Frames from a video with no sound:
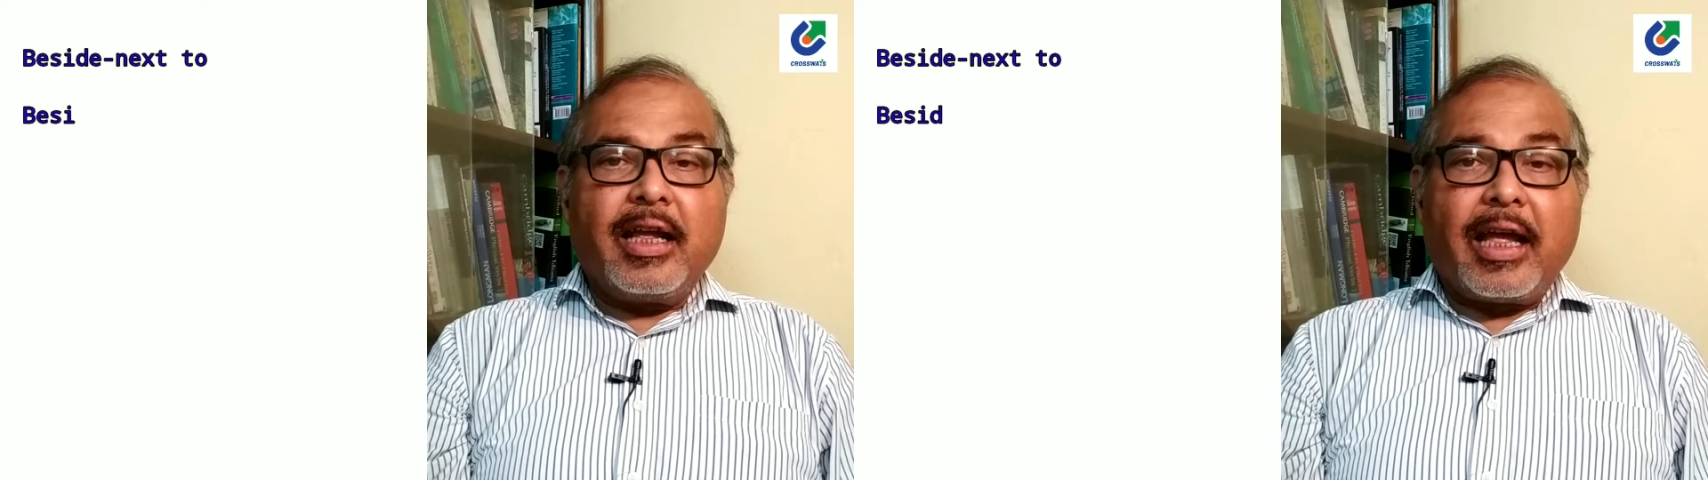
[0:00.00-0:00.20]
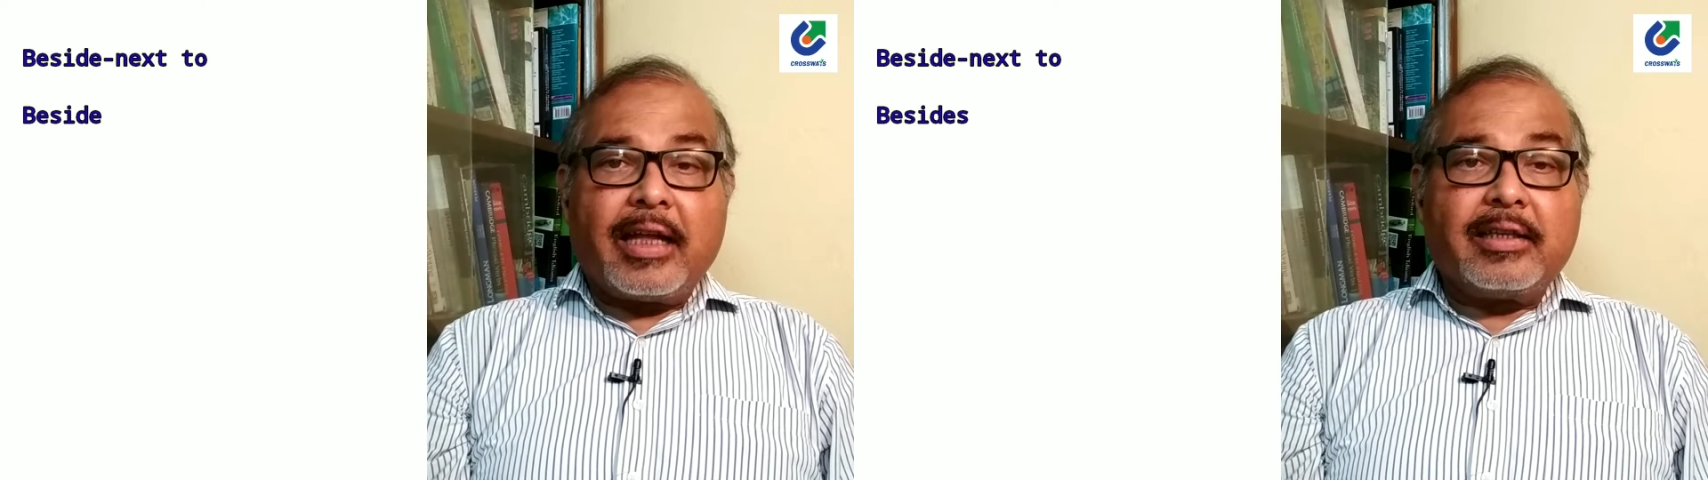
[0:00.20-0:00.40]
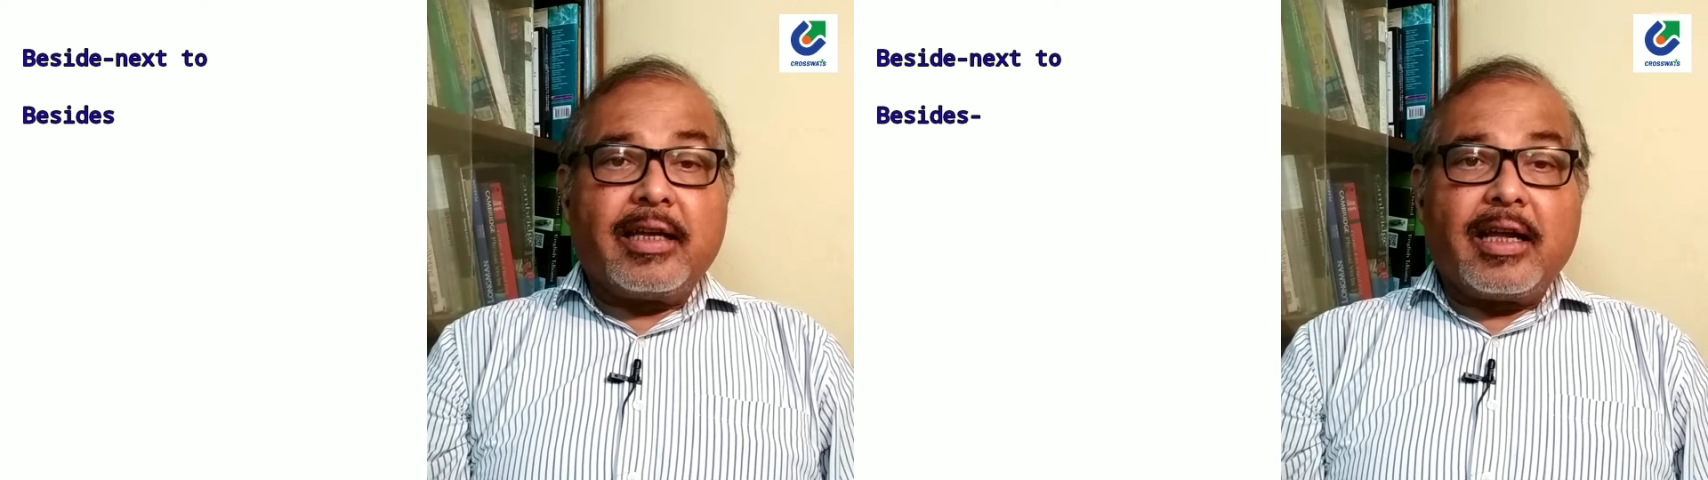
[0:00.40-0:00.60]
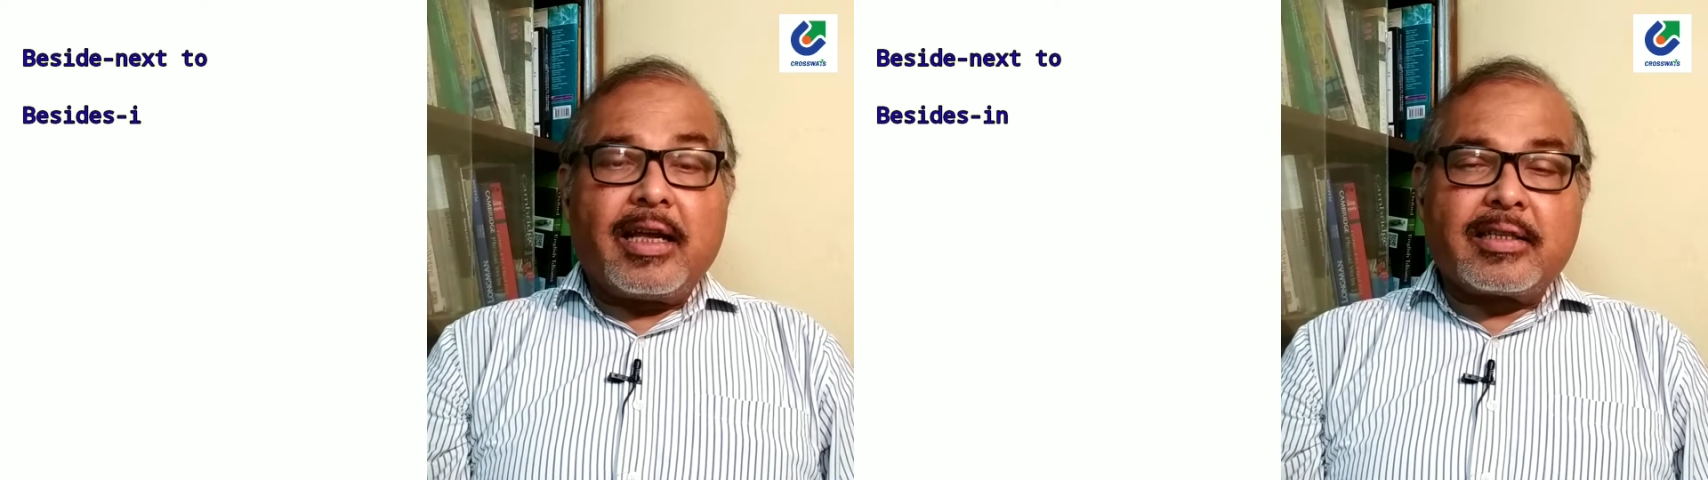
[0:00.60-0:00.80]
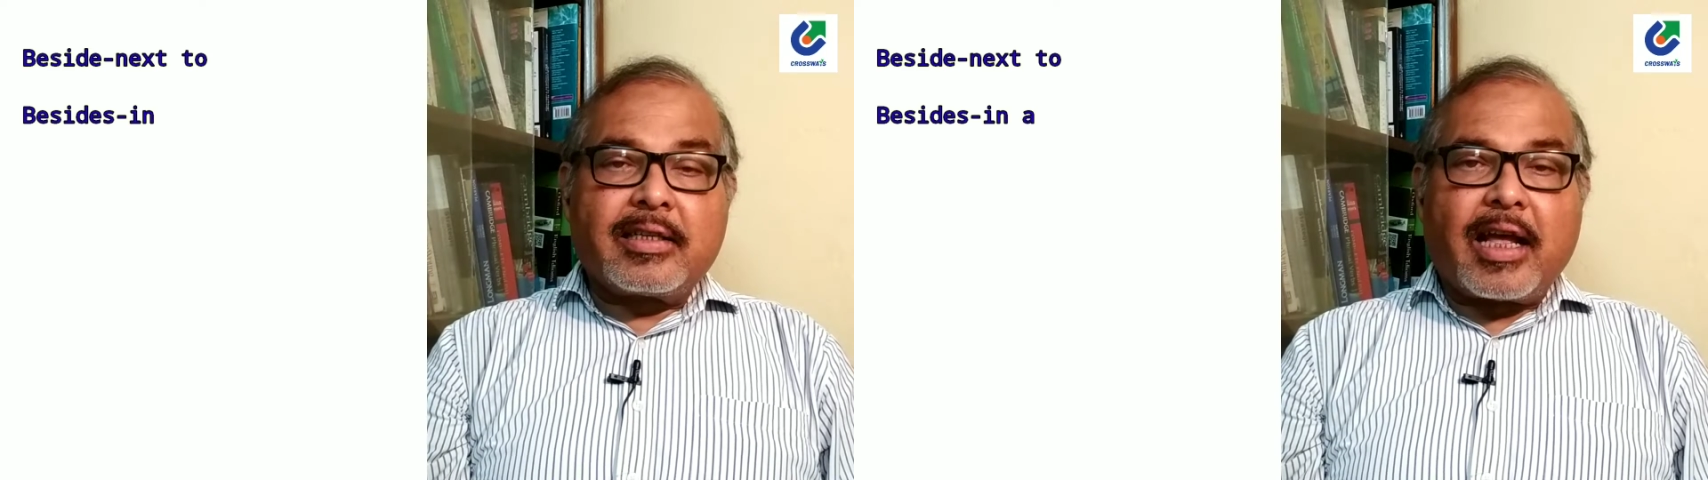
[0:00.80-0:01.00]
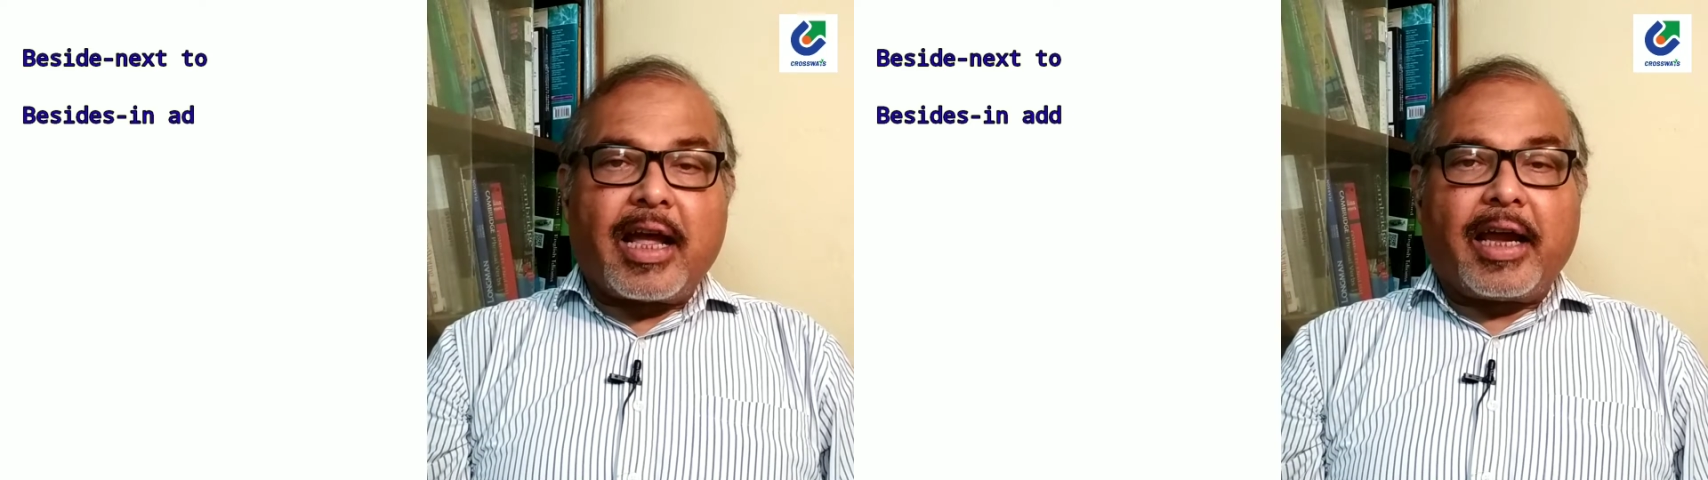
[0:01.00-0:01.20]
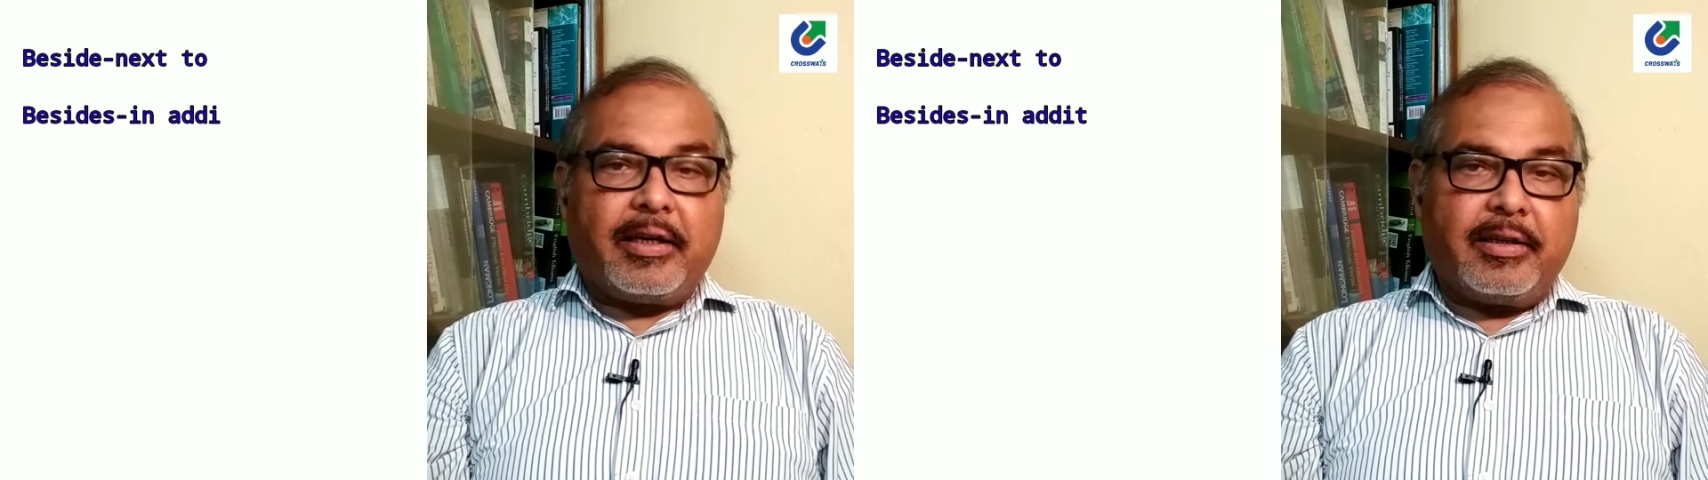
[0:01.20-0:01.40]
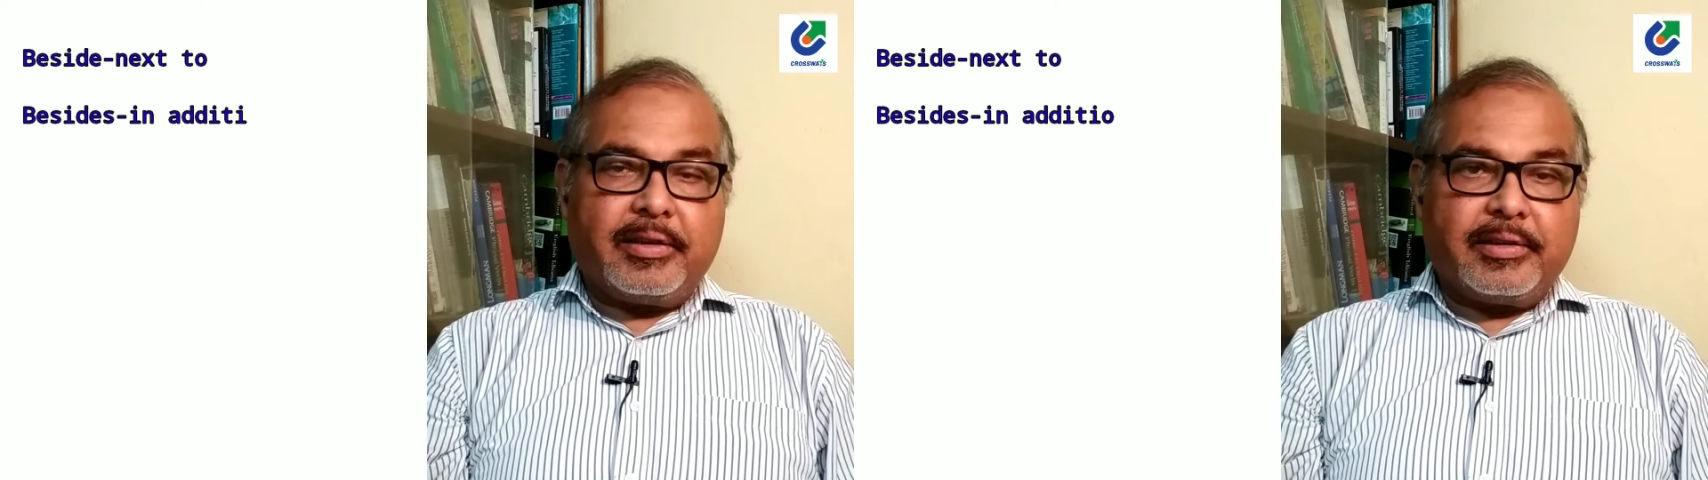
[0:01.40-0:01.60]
and aside.